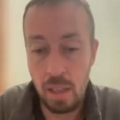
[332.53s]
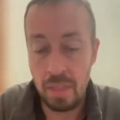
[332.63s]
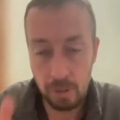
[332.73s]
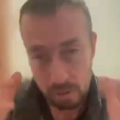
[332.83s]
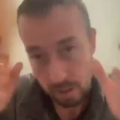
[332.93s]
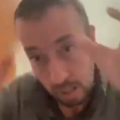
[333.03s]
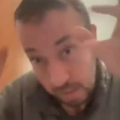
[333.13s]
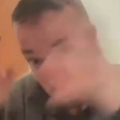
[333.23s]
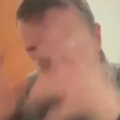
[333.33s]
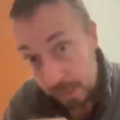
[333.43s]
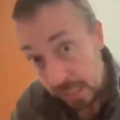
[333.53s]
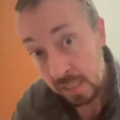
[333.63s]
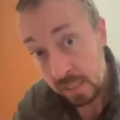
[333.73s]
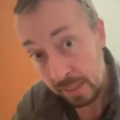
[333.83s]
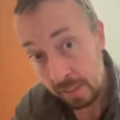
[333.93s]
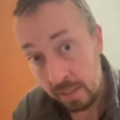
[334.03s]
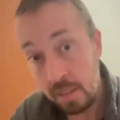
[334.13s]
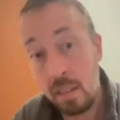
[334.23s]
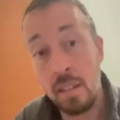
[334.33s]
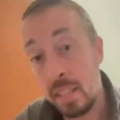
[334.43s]
there's a little piece of it
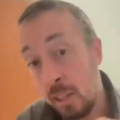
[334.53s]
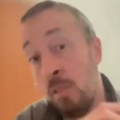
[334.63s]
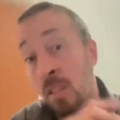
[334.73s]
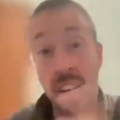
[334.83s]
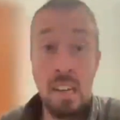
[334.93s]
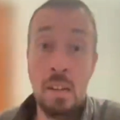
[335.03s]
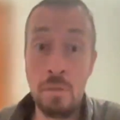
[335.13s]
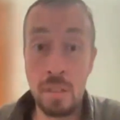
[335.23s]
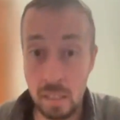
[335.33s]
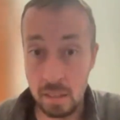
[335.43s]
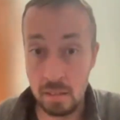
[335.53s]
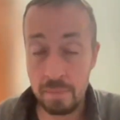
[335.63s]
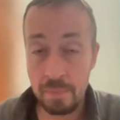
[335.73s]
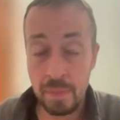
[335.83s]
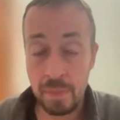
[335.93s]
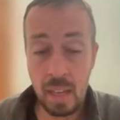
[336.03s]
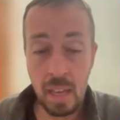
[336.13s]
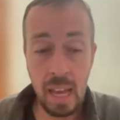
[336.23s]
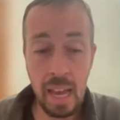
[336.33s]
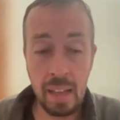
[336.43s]
that you're not allowed to eat.
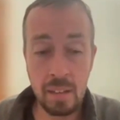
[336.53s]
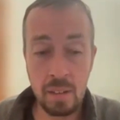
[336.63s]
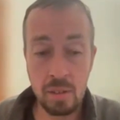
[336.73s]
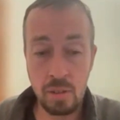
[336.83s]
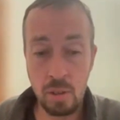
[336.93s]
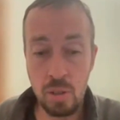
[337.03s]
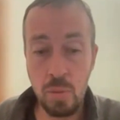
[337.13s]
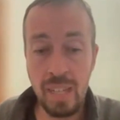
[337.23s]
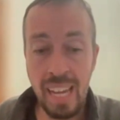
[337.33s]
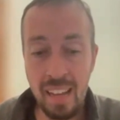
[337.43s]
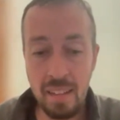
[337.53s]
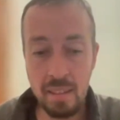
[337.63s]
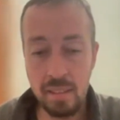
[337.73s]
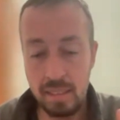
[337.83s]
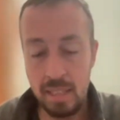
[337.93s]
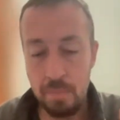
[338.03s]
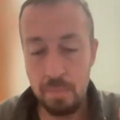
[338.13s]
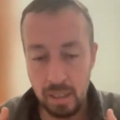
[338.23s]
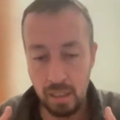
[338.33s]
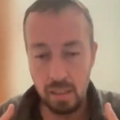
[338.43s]
And so you can't
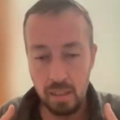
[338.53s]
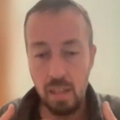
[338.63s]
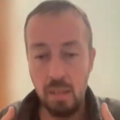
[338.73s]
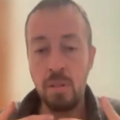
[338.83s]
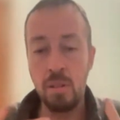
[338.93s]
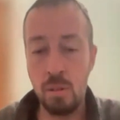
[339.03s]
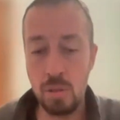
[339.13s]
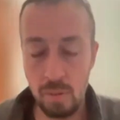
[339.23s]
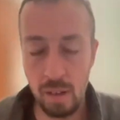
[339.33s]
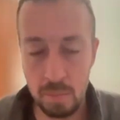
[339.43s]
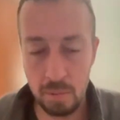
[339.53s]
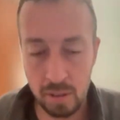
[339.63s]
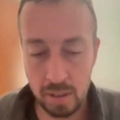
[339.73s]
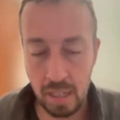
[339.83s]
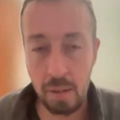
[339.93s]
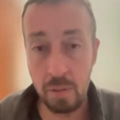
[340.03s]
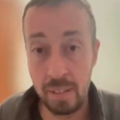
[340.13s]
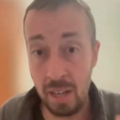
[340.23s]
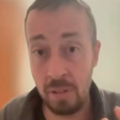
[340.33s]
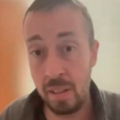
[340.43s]
simply come to the kosher animal and say, well,
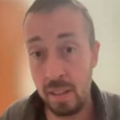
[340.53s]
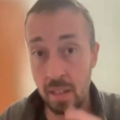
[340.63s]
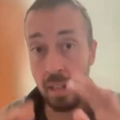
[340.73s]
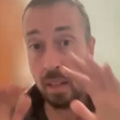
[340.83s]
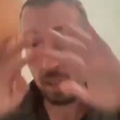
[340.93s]
now that